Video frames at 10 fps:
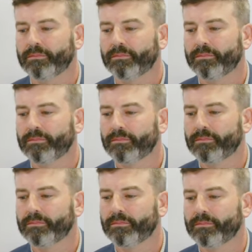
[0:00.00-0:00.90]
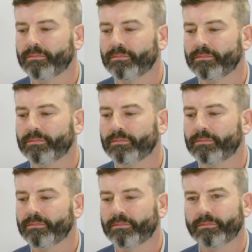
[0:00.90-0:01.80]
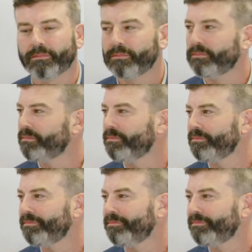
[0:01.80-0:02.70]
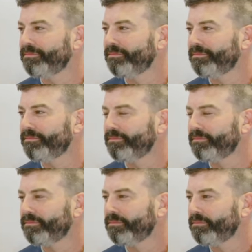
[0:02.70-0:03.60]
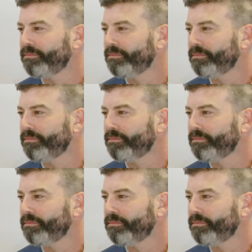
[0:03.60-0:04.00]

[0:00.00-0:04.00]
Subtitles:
[no speech]